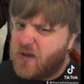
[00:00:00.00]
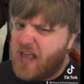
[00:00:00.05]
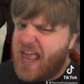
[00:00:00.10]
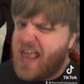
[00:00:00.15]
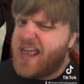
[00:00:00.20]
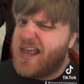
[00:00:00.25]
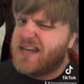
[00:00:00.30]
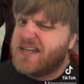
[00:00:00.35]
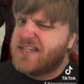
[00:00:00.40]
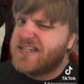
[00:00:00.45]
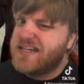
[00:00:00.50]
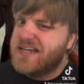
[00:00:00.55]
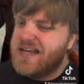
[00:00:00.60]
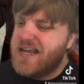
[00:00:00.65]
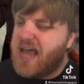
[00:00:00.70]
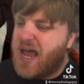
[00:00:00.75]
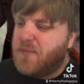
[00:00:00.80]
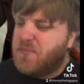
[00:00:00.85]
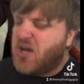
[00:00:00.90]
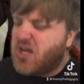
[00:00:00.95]
And
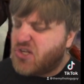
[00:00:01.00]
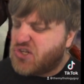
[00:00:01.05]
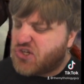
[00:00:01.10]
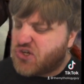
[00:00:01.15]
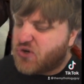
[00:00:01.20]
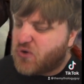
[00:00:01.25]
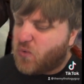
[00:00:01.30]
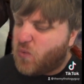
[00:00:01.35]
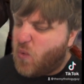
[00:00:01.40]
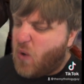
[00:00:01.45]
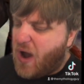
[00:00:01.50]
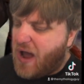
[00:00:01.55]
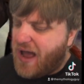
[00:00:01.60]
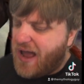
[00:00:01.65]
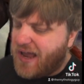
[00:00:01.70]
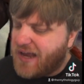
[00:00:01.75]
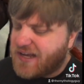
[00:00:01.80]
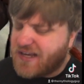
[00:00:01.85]
I'm not sure why,